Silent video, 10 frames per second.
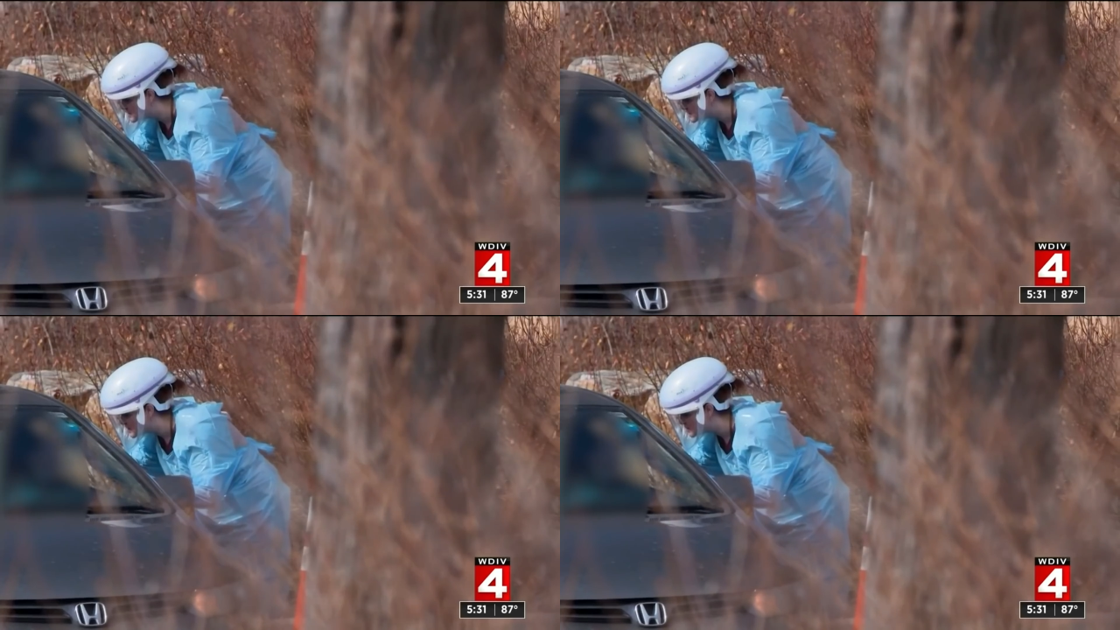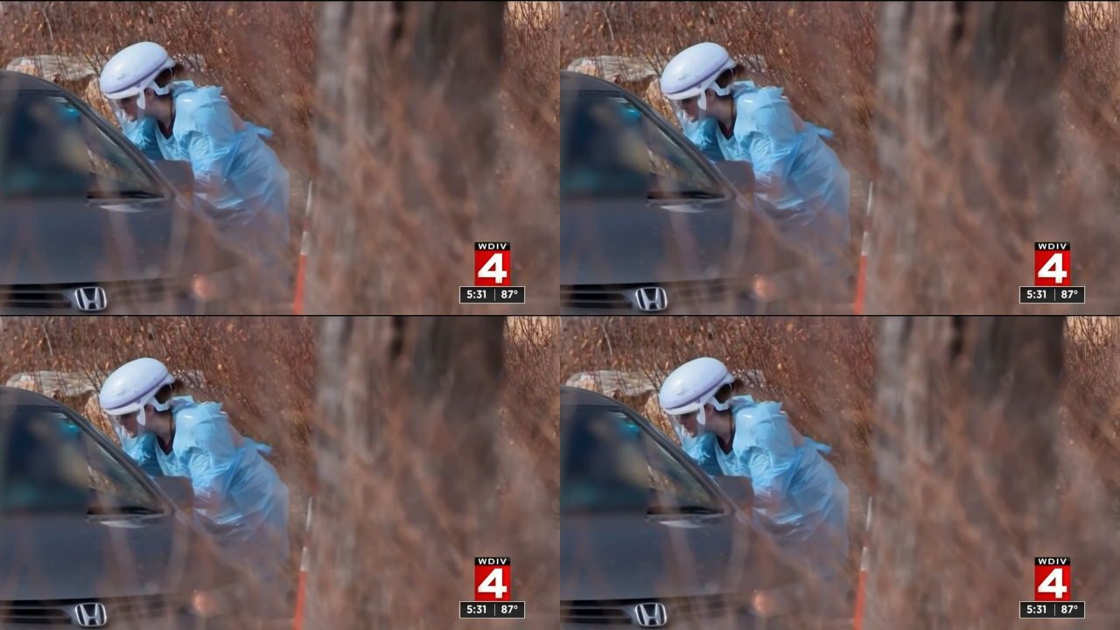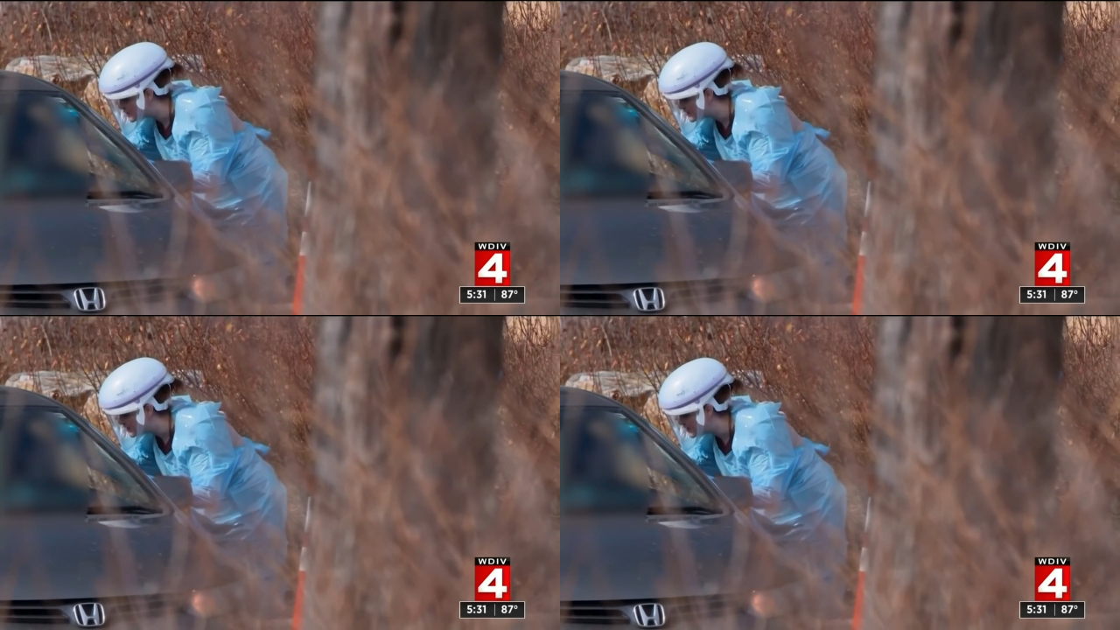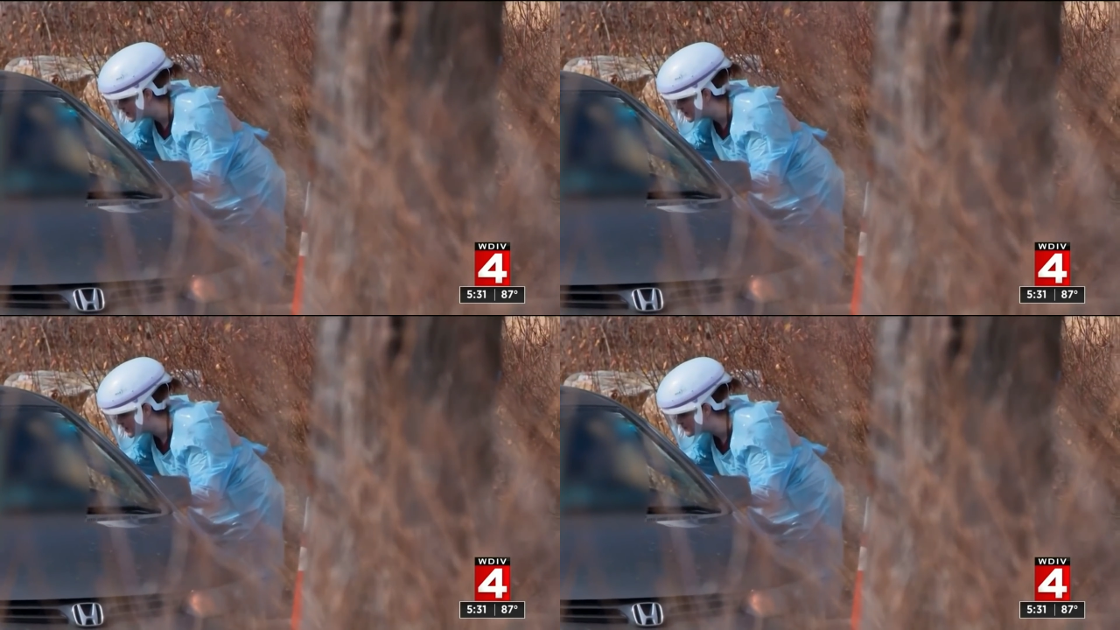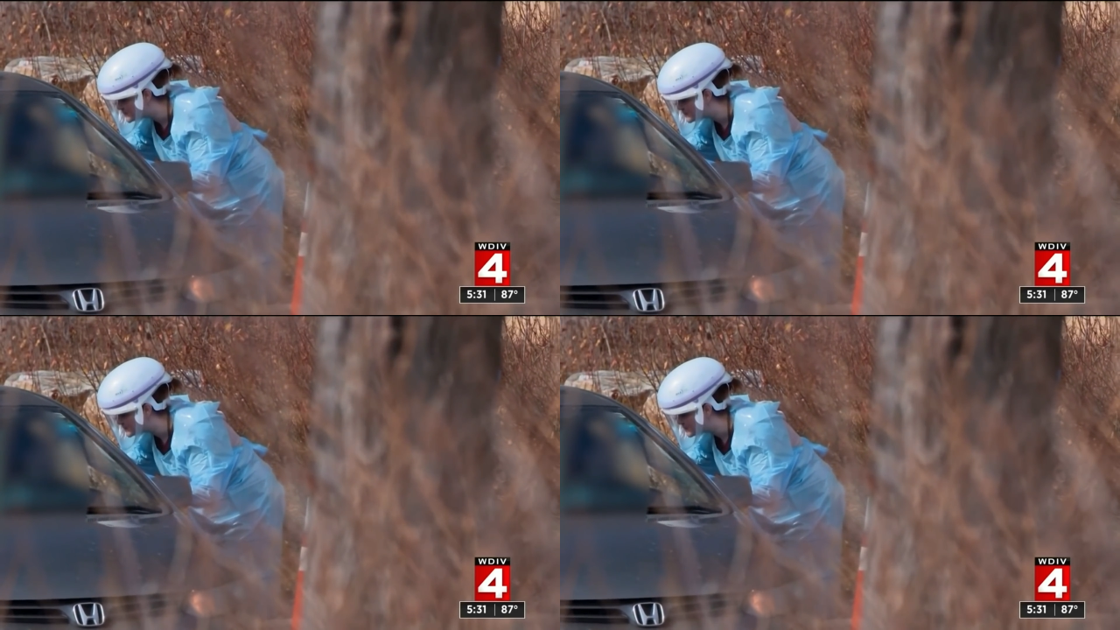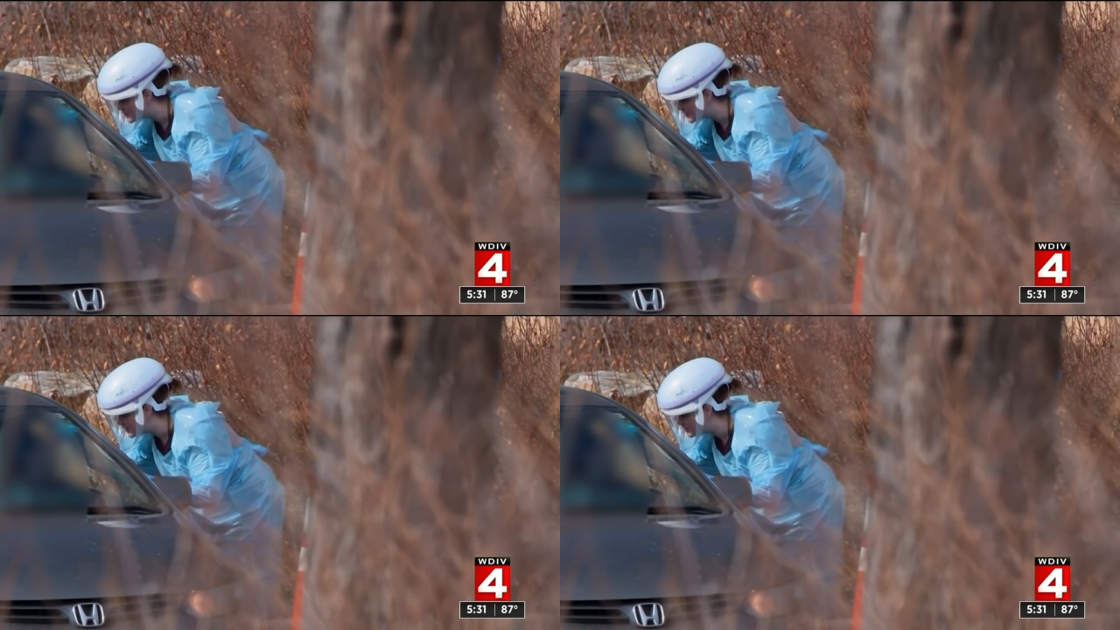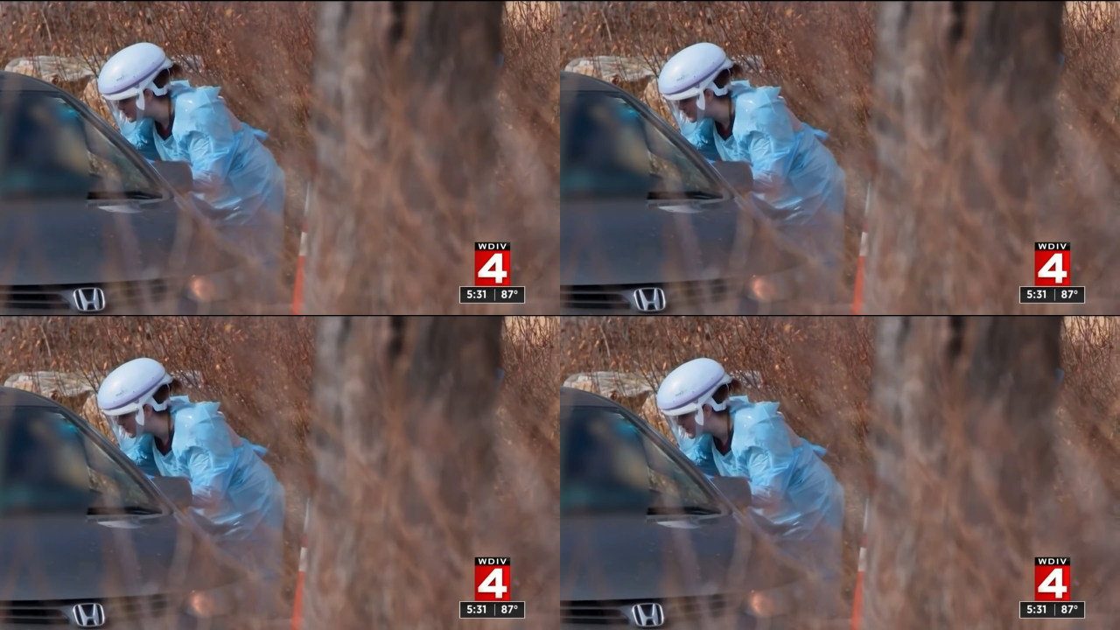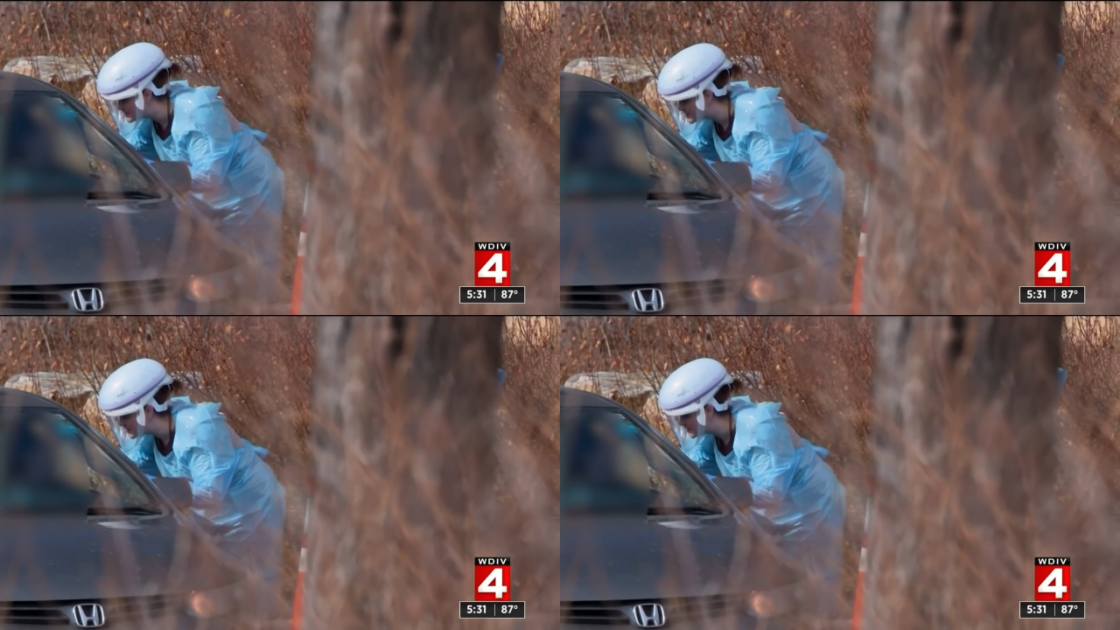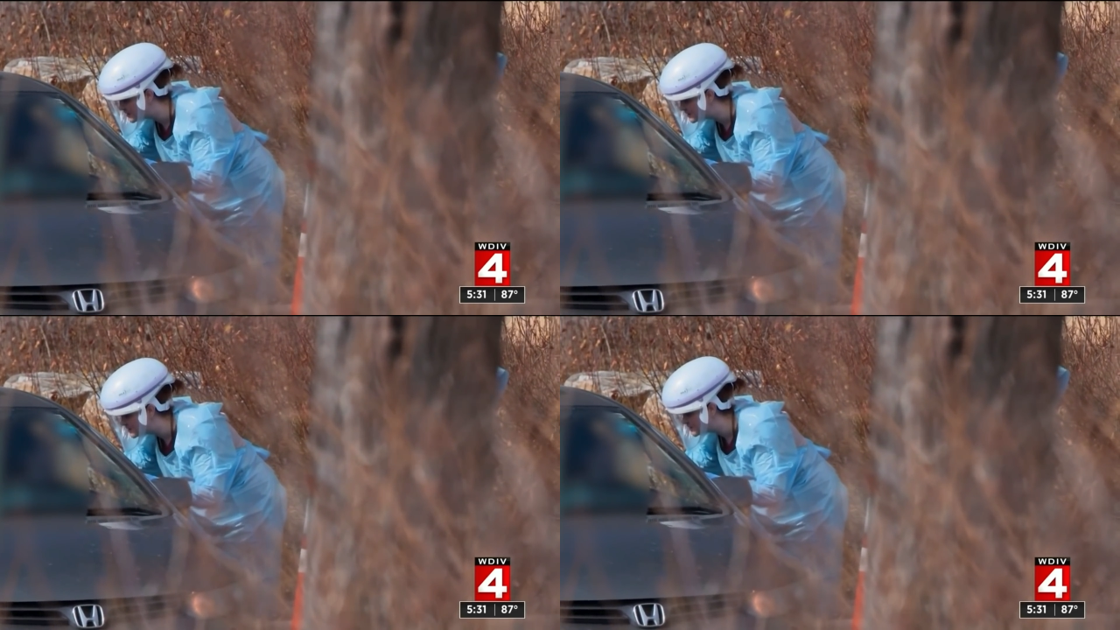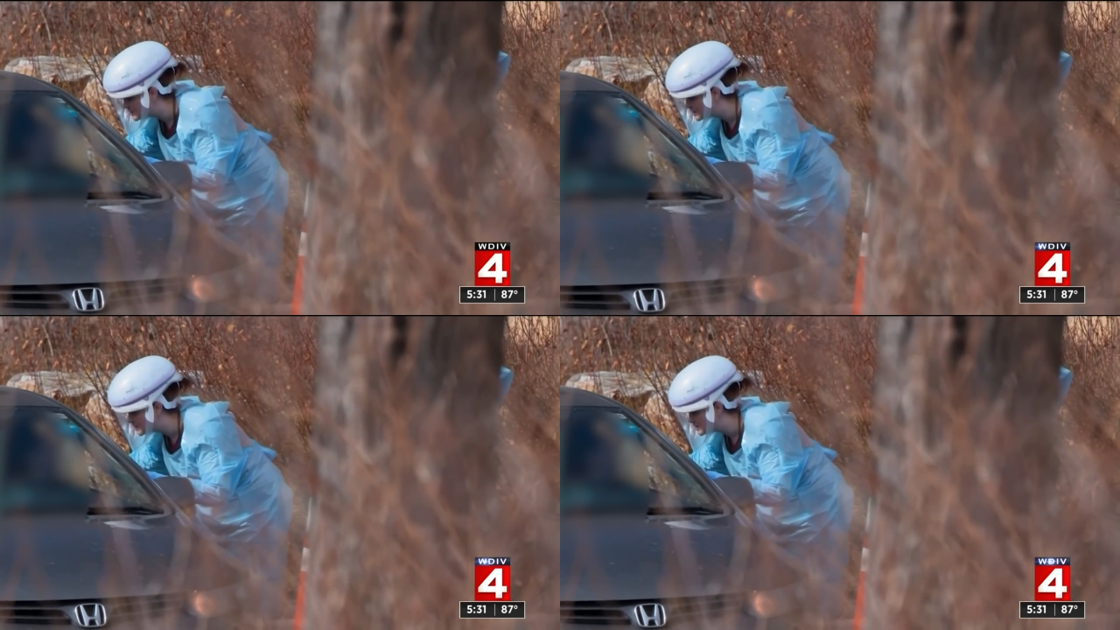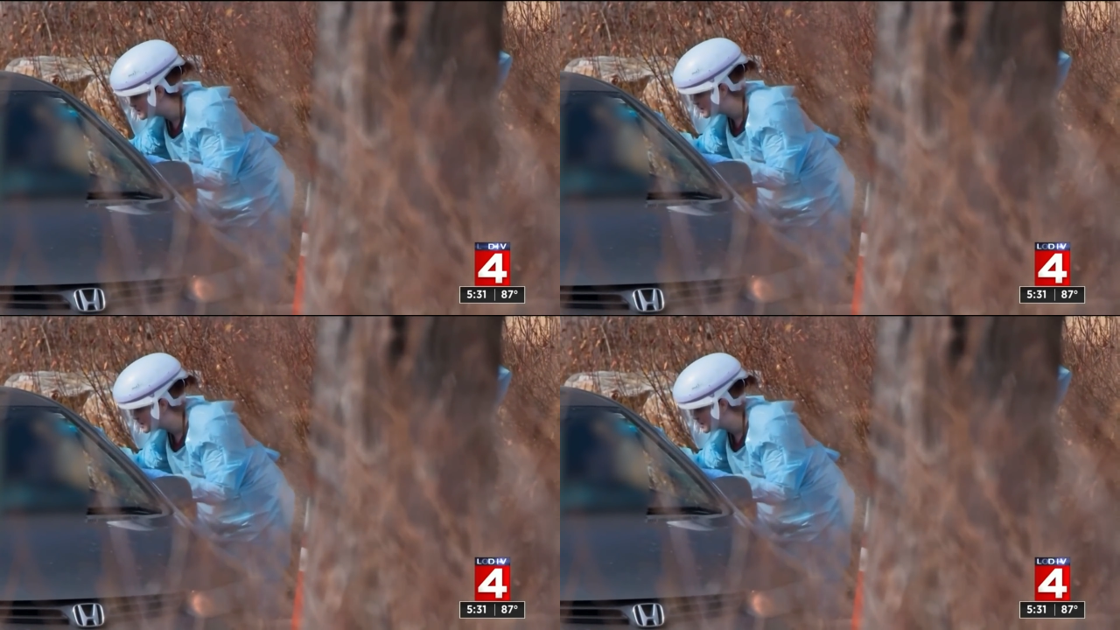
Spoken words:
(no speaker visible)